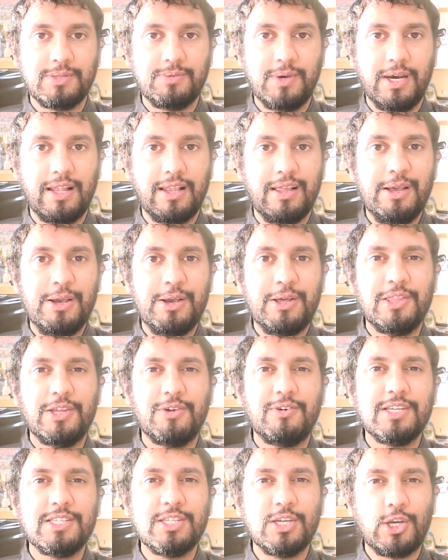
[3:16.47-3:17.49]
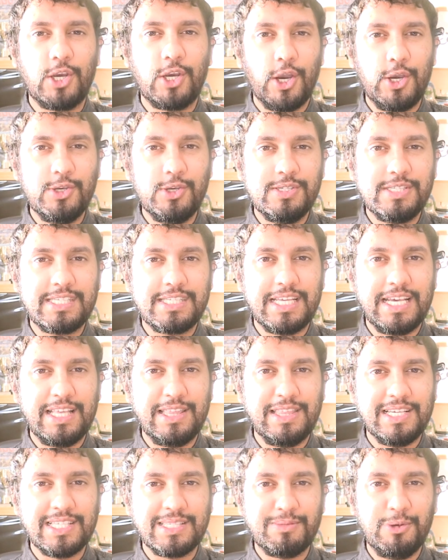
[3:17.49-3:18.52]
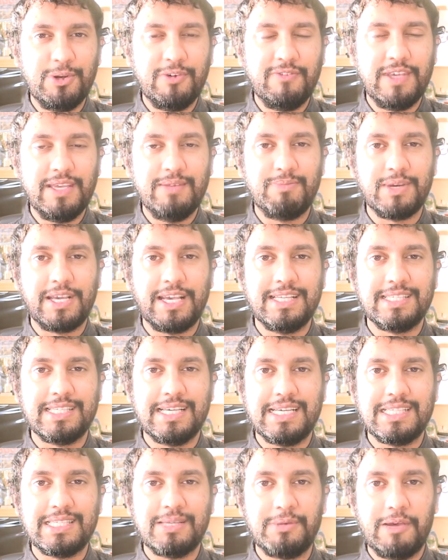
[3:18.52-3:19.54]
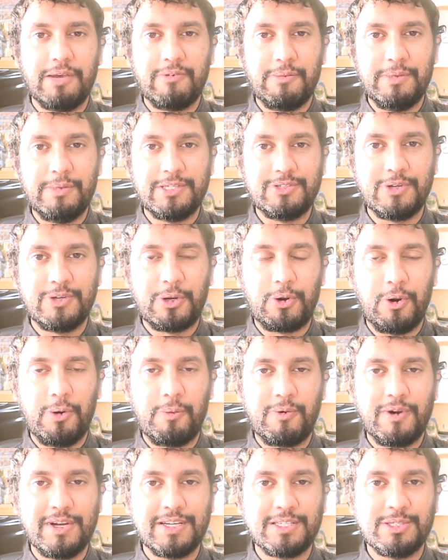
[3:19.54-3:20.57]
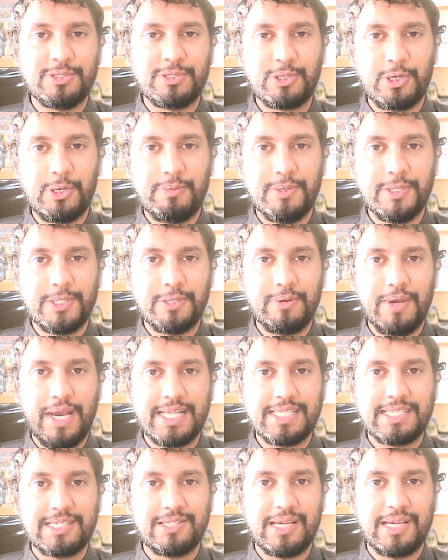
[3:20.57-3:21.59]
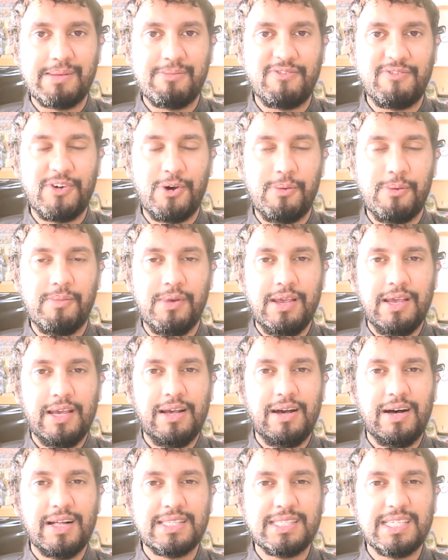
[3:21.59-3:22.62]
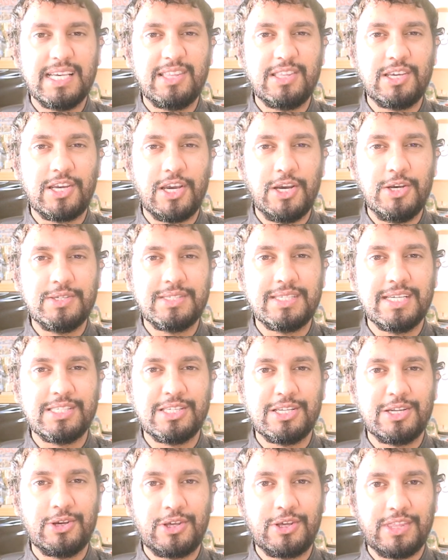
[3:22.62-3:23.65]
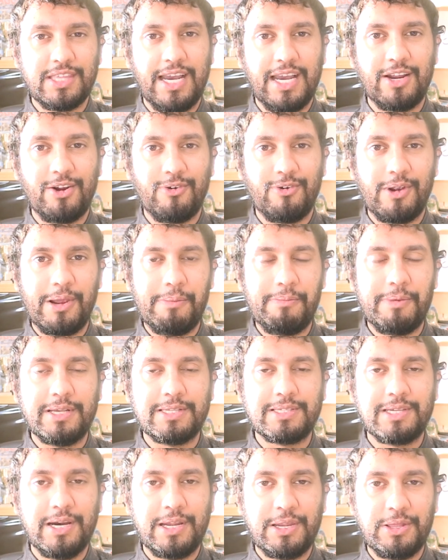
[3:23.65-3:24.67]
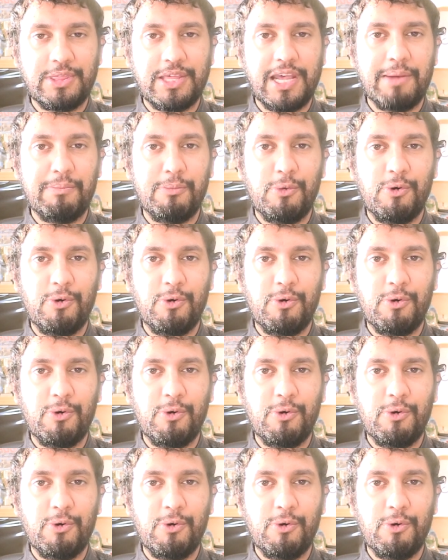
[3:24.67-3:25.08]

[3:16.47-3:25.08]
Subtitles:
as well. There is a ghost in this movie because it is a bit of a Mystery Incorporated Scooby-Doo-esque type film. I'd say the ghost doesn't look that great, but it's kind of there